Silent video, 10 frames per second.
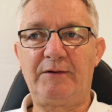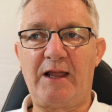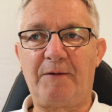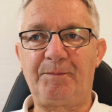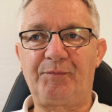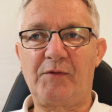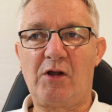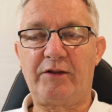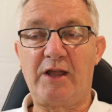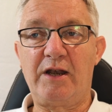Now,
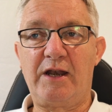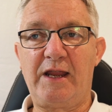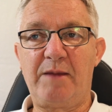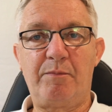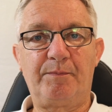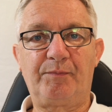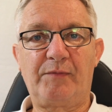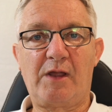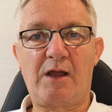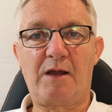I'd done the
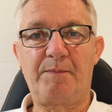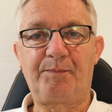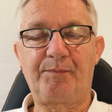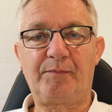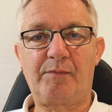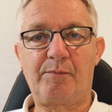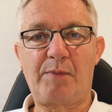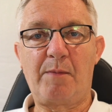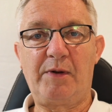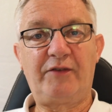
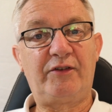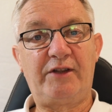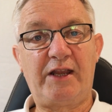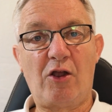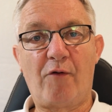publicity